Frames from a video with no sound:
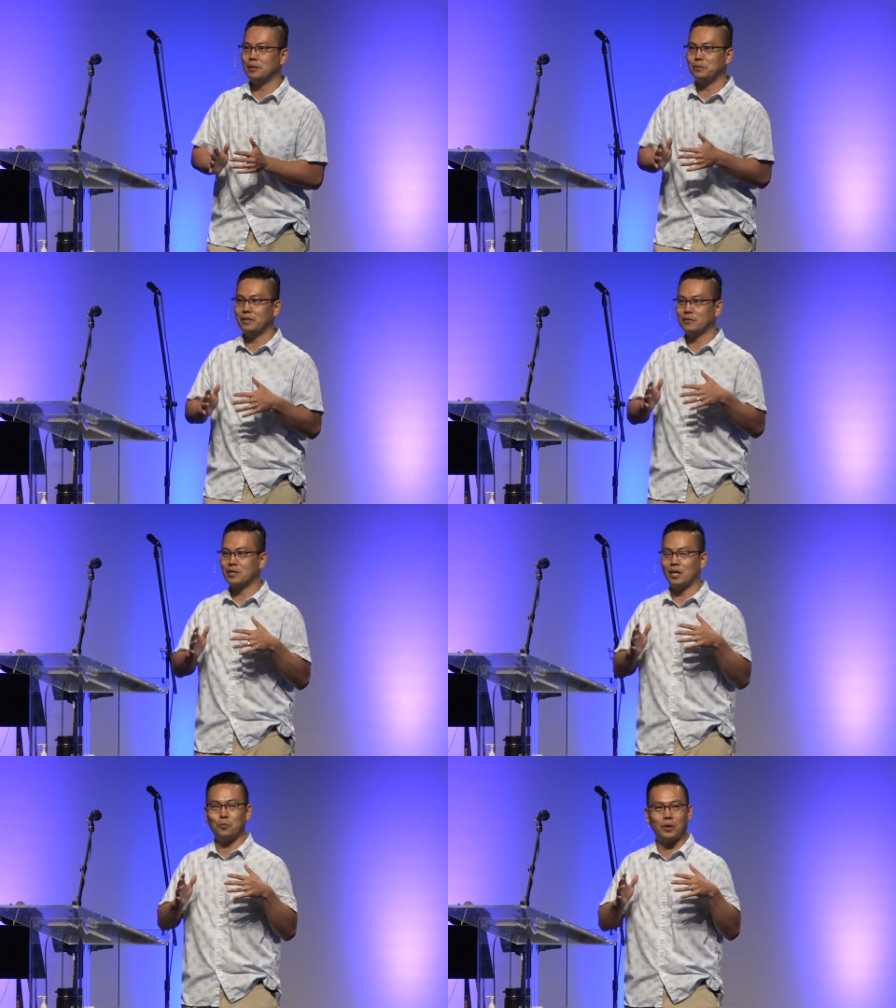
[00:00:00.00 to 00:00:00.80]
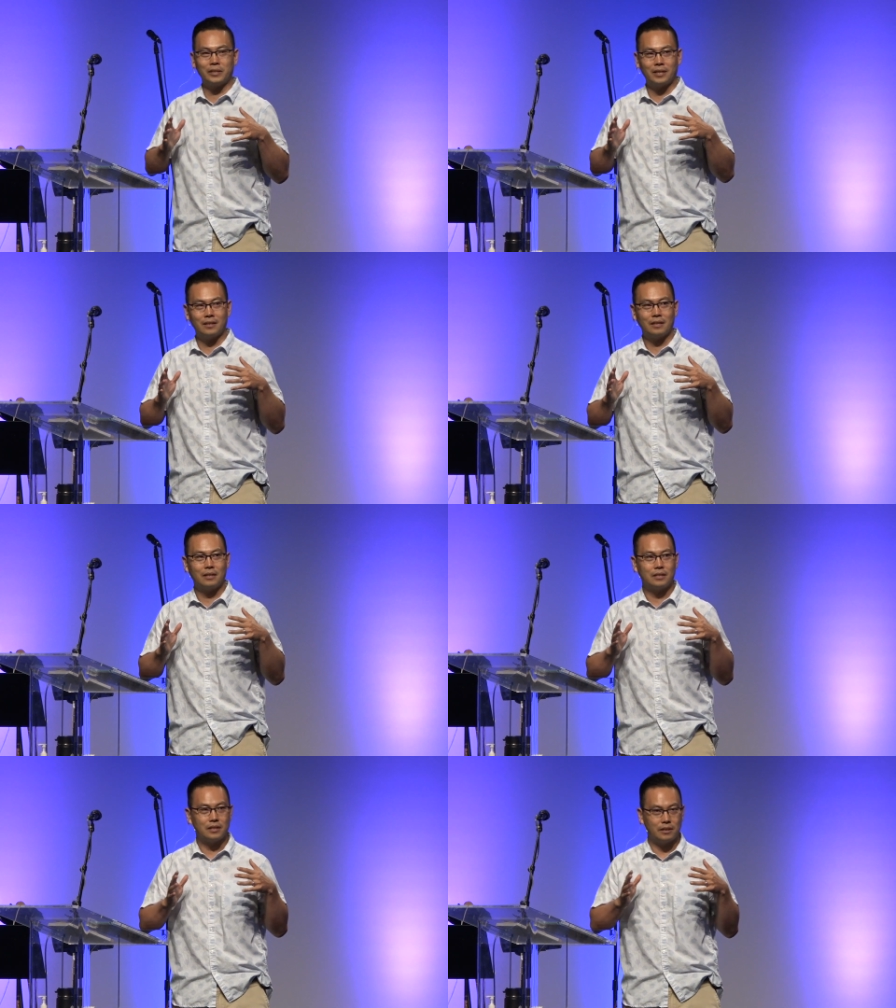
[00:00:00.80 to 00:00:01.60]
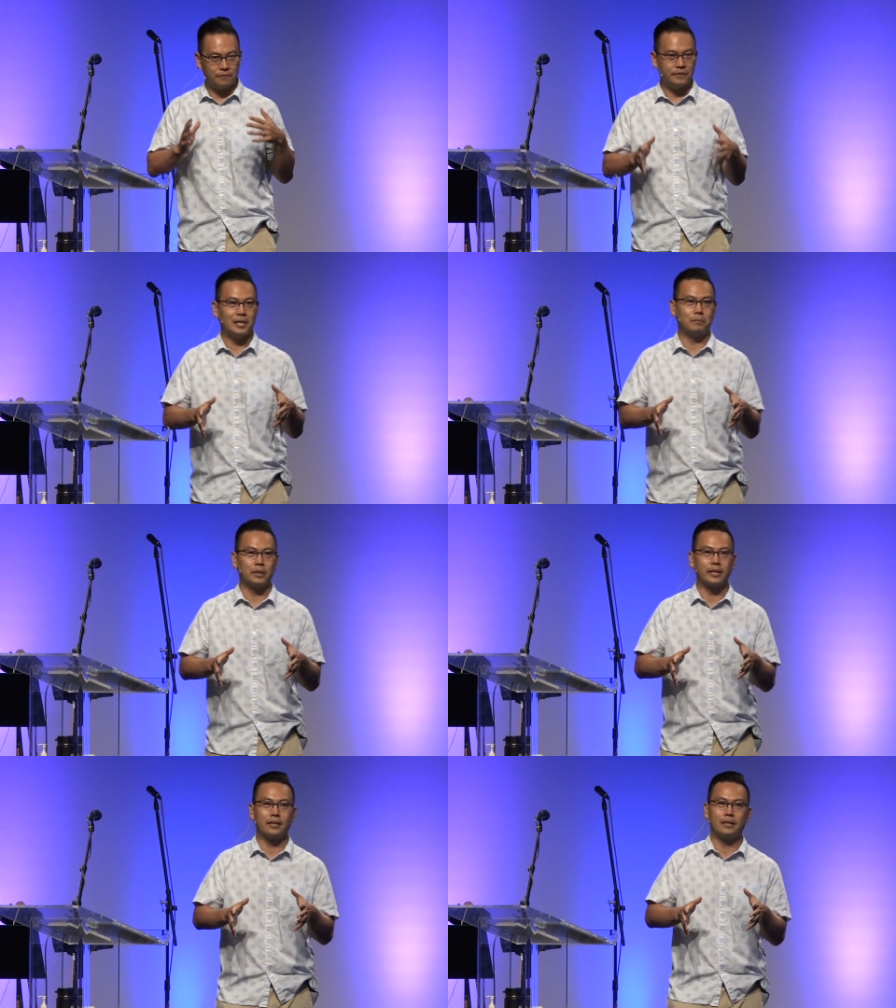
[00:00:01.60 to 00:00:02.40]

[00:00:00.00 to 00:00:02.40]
I believe God wanted a family,